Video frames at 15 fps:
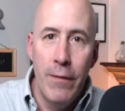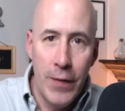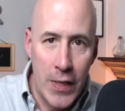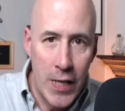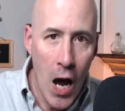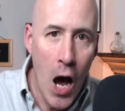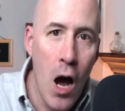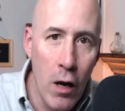
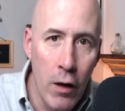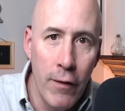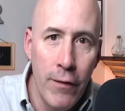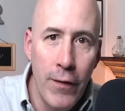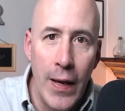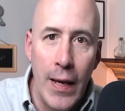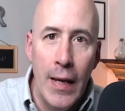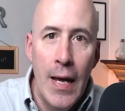
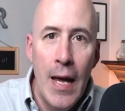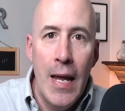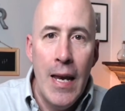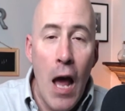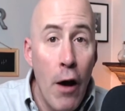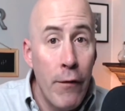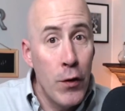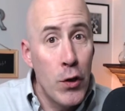photography.
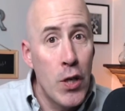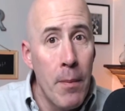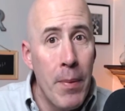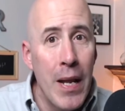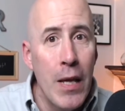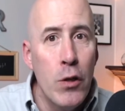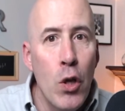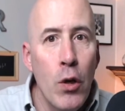Now, if you're
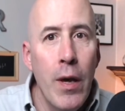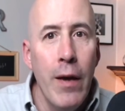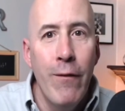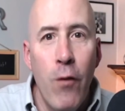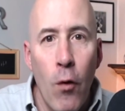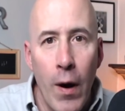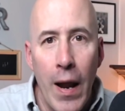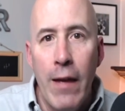somebody who's looking
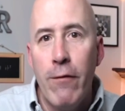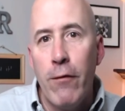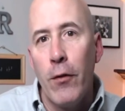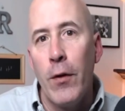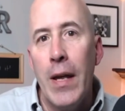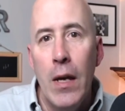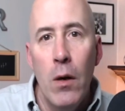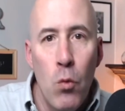for a
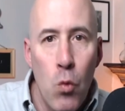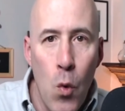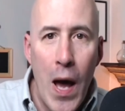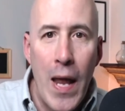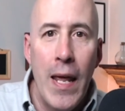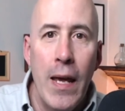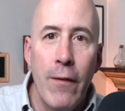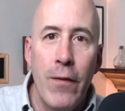free
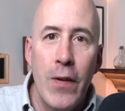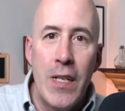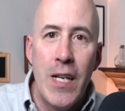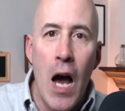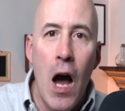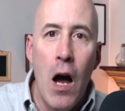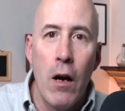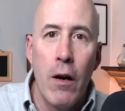wedding
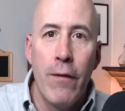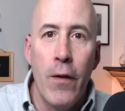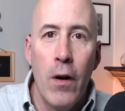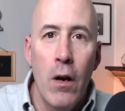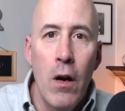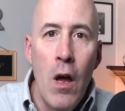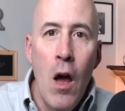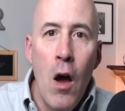
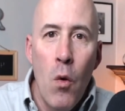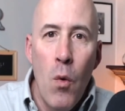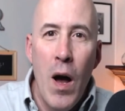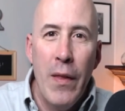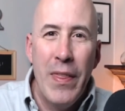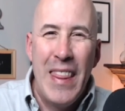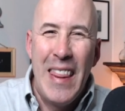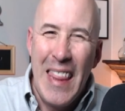photographer,
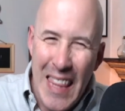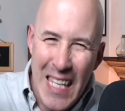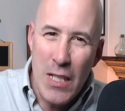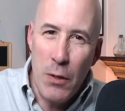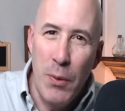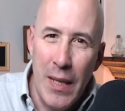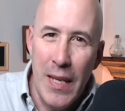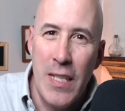well, this
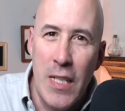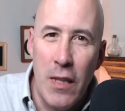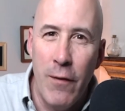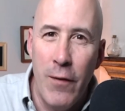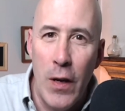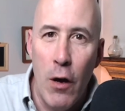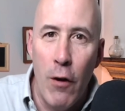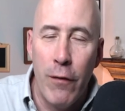really isn't the
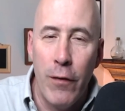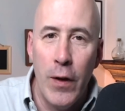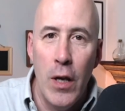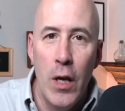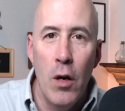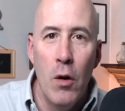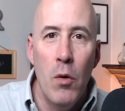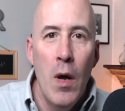video for
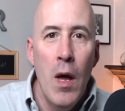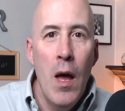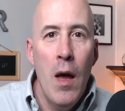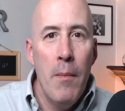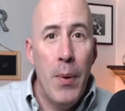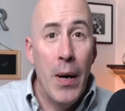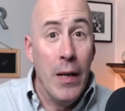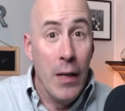you,
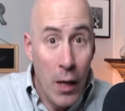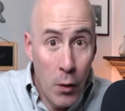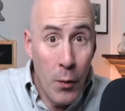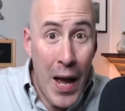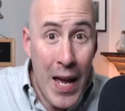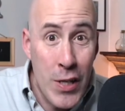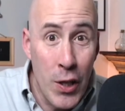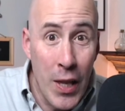but
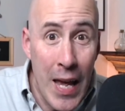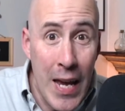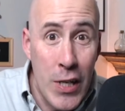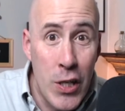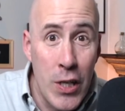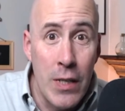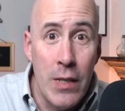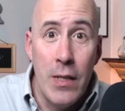
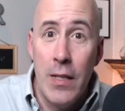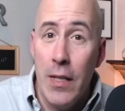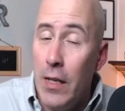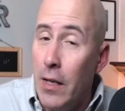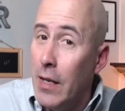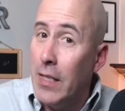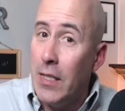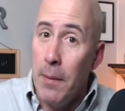congratulations.
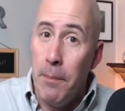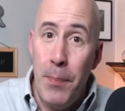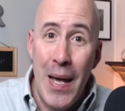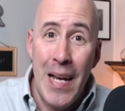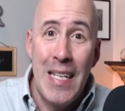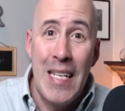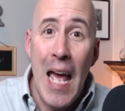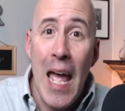It's a
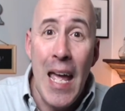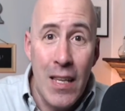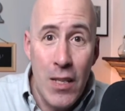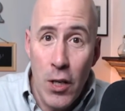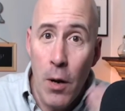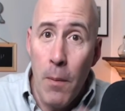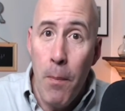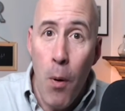big day, it's
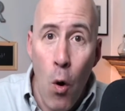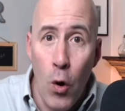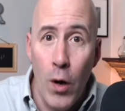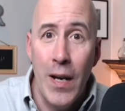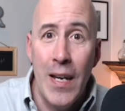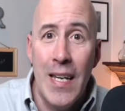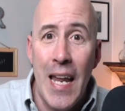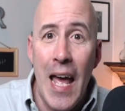an
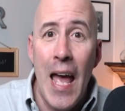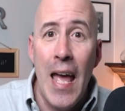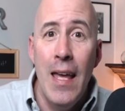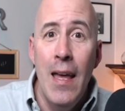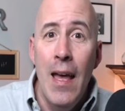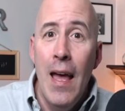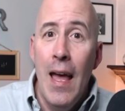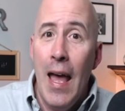important day,
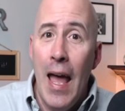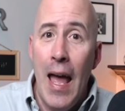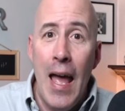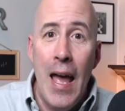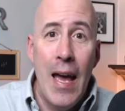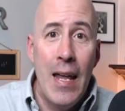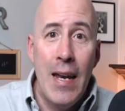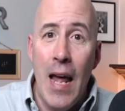
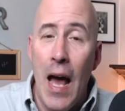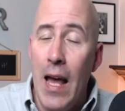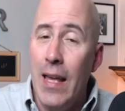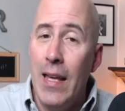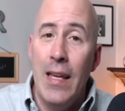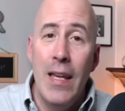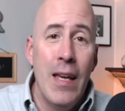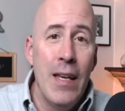and
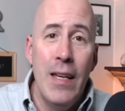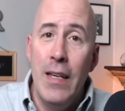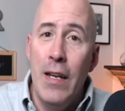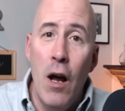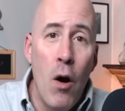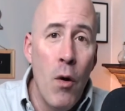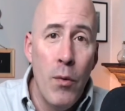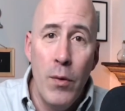it, you
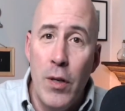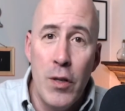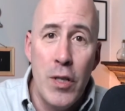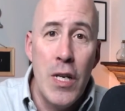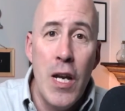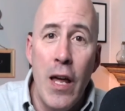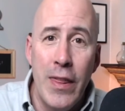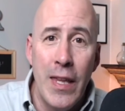know, there's
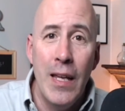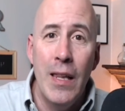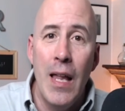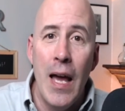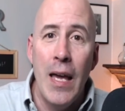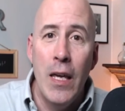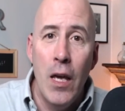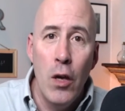nothing
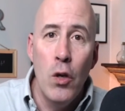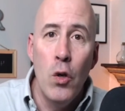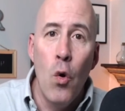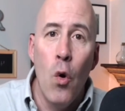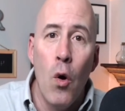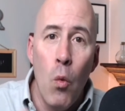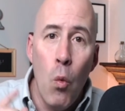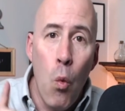like
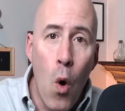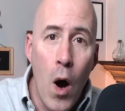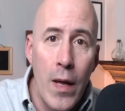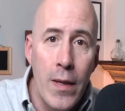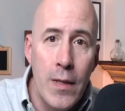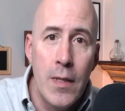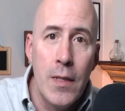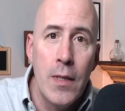your
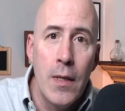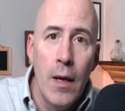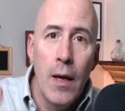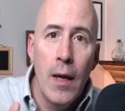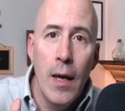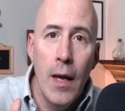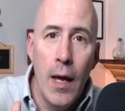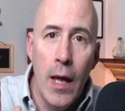once
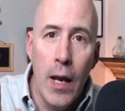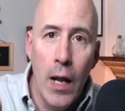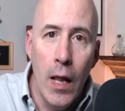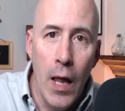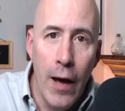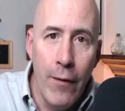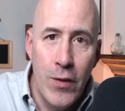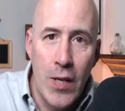in a
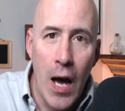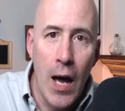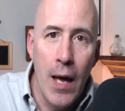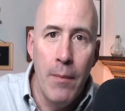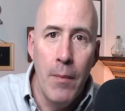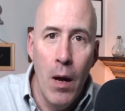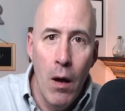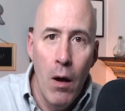
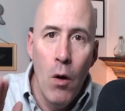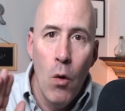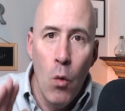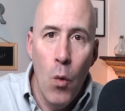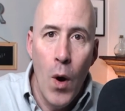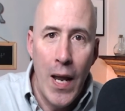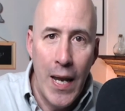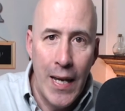lifetime
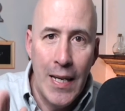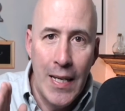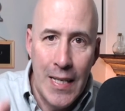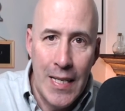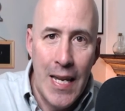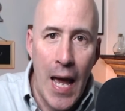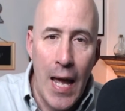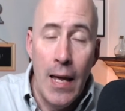wedding
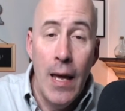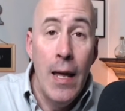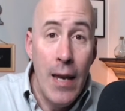day.